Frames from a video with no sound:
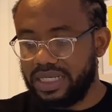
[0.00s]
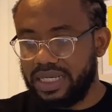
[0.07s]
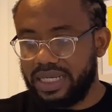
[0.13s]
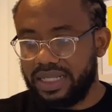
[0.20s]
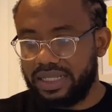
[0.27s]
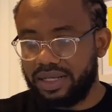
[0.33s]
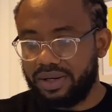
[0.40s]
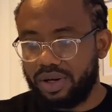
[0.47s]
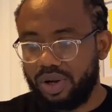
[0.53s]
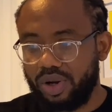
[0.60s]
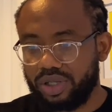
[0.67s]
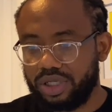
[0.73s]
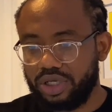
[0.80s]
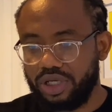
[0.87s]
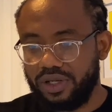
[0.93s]
There are other
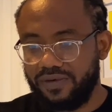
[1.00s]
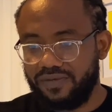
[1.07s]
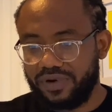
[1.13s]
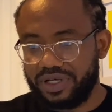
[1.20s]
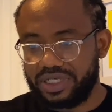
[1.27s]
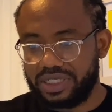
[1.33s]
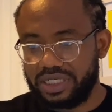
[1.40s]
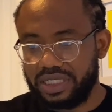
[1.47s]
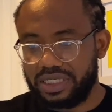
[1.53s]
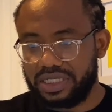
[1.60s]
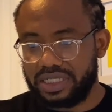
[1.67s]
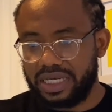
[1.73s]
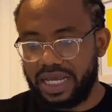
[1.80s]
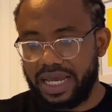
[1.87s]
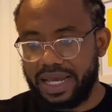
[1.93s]
universities.
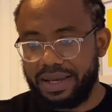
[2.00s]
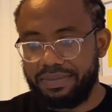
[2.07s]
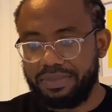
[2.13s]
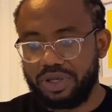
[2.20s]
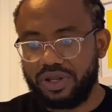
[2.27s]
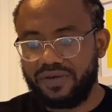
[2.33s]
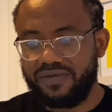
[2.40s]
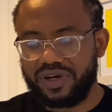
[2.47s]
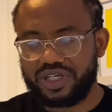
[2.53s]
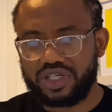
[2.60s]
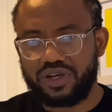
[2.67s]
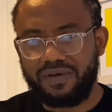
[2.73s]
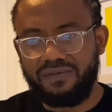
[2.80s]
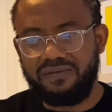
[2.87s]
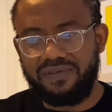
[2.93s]
University
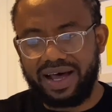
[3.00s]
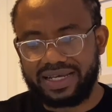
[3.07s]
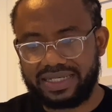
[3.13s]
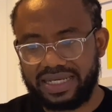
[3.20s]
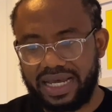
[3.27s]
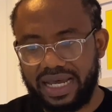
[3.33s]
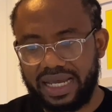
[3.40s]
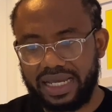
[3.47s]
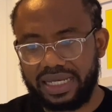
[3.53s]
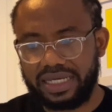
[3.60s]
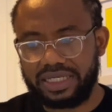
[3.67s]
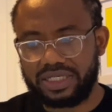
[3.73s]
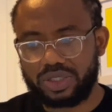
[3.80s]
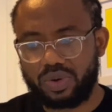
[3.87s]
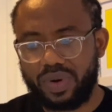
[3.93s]
of Vasa
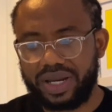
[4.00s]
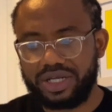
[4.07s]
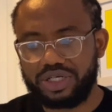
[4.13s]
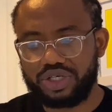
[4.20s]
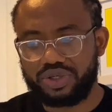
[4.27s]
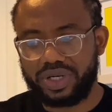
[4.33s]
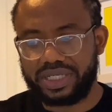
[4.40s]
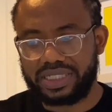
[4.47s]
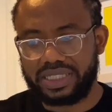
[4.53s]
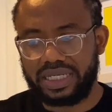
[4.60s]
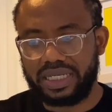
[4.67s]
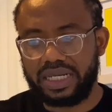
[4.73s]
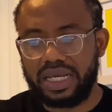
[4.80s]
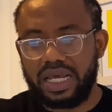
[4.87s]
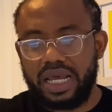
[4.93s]
is quite
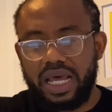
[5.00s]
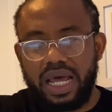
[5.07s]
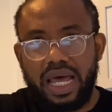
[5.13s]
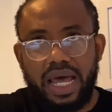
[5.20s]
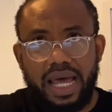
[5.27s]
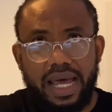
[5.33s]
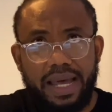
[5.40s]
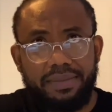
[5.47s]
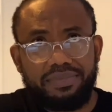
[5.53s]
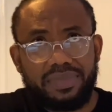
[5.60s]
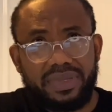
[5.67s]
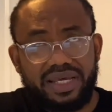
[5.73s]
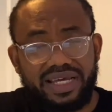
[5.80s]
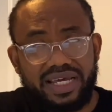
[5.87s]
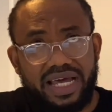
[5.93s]
interesting.
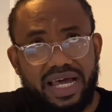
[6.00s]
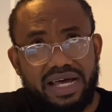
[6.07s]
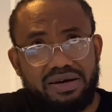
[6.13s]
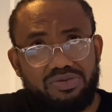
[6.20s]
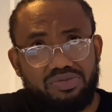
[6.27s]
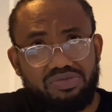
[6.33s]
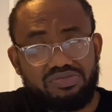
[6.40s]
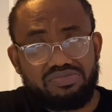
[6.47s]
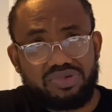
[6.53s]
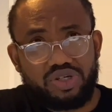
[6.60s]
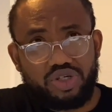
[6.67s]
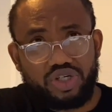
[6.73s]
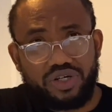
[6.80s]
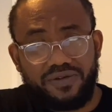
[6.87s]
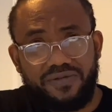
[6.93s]
The
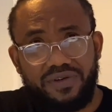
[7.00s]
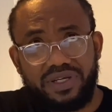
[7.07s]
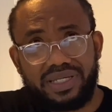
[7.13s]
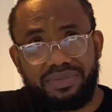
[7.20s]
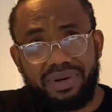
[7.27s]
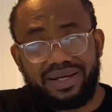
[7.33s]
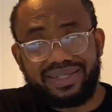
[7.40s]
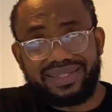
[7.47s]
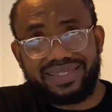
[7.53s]
tuition fee is about